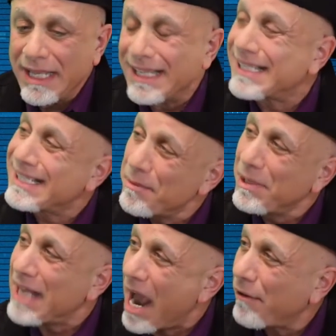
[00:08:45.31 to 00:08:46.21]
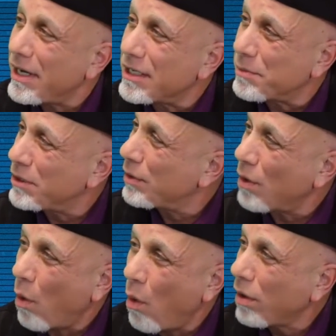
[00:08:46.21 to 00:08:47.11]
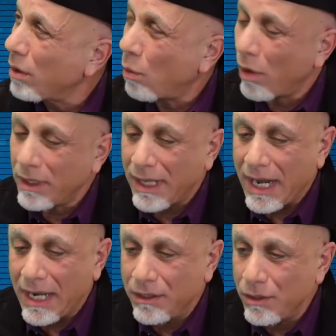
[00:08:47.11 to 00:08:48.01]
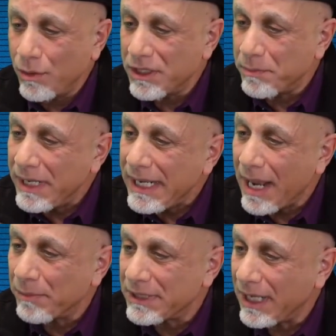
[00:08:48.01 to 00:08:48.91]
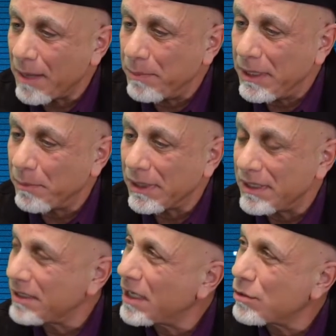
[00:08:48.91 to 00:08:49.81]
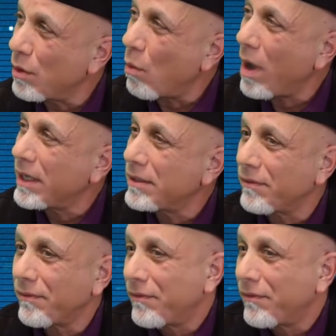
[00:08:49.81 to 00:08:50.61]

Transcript: The similarities between all the work that I do is being able to get people in touch with wanting to